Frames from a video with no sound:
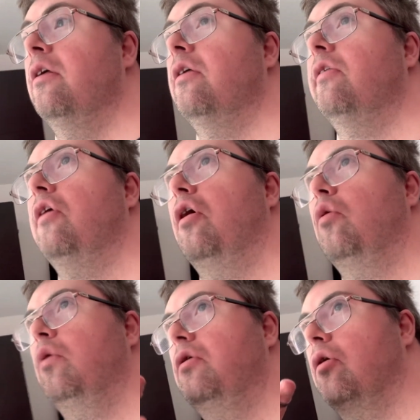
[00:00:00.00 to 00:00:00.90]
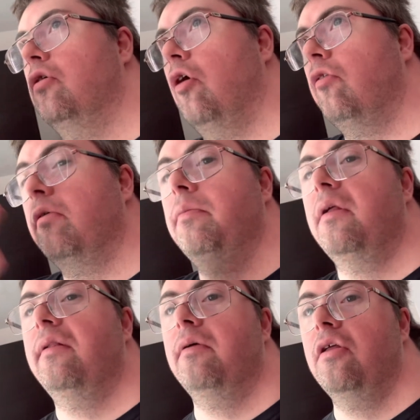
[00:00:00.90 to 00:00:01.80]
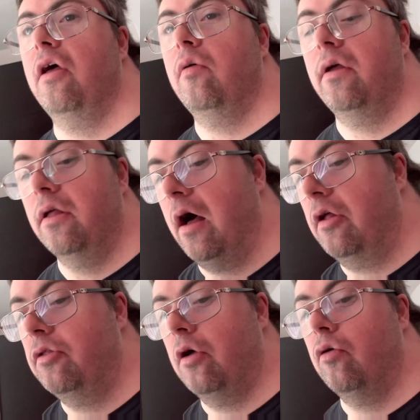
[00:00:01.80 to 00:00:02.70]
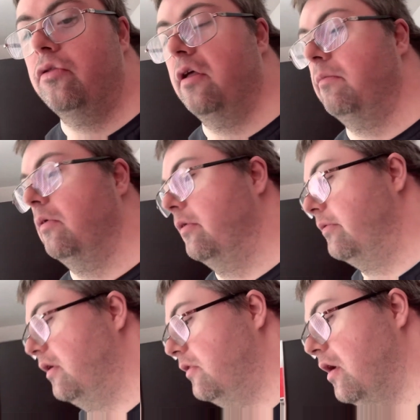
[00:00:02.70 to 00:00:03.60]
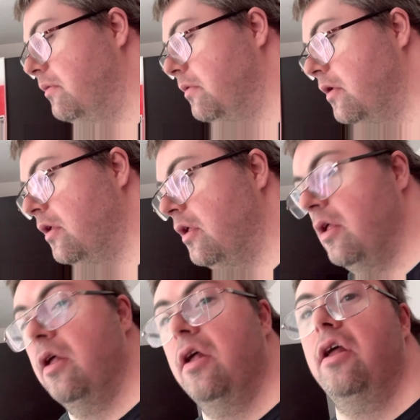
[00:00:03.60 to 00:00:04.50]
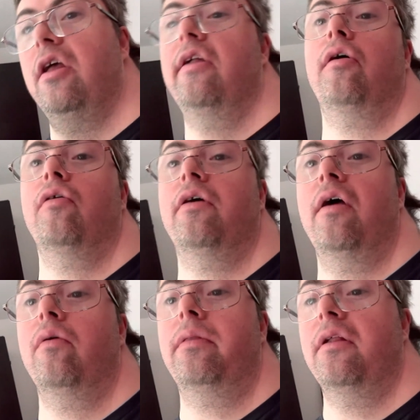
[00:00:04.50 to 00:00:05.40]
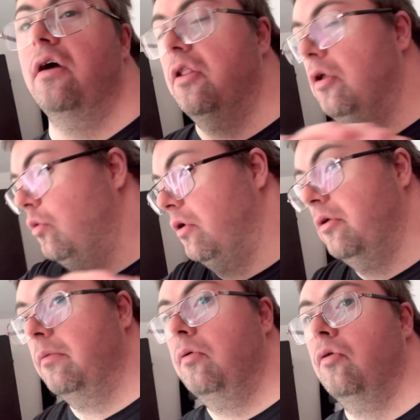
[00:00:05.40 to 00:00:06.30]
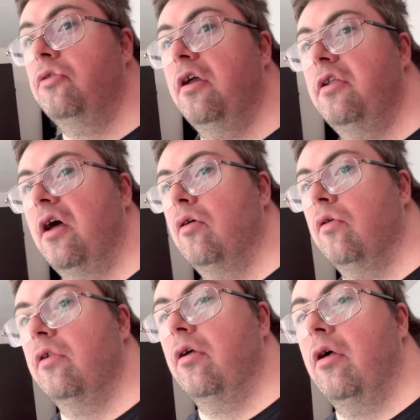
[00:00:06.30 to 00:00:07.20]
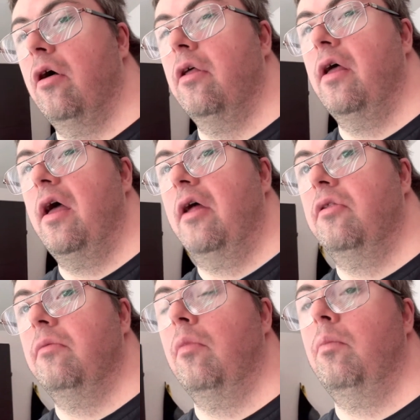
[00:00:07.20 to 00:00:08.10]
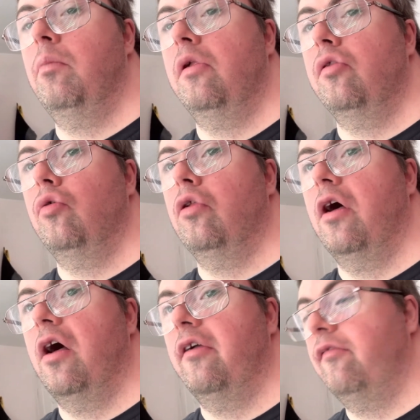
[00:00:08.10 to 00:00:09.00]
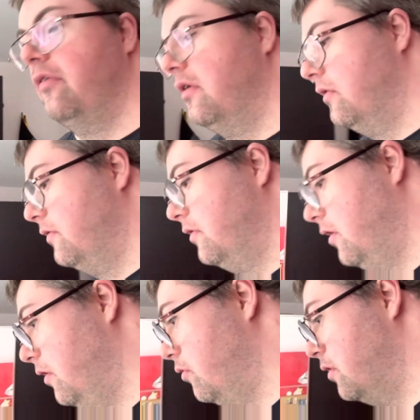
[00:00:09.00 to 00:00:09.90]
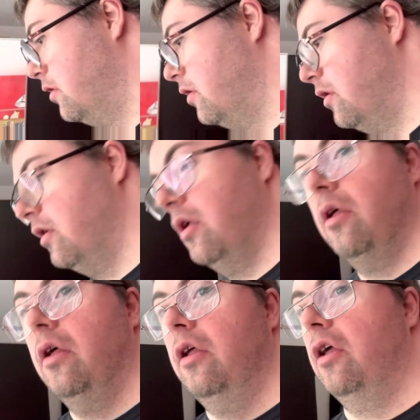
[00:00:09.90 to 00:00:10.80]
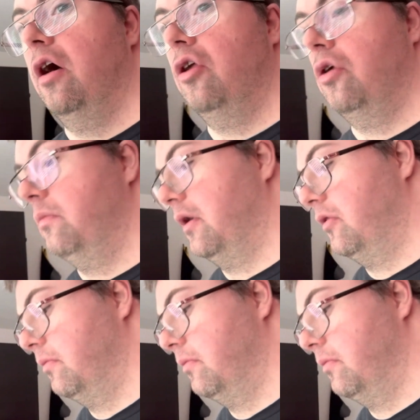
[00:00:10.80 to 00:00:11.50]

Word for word: so we know because of this video, he, I told him in the FaceTime, he's okay with this. I don't want to report details oh, at him personal life. So, yeah, i am not making the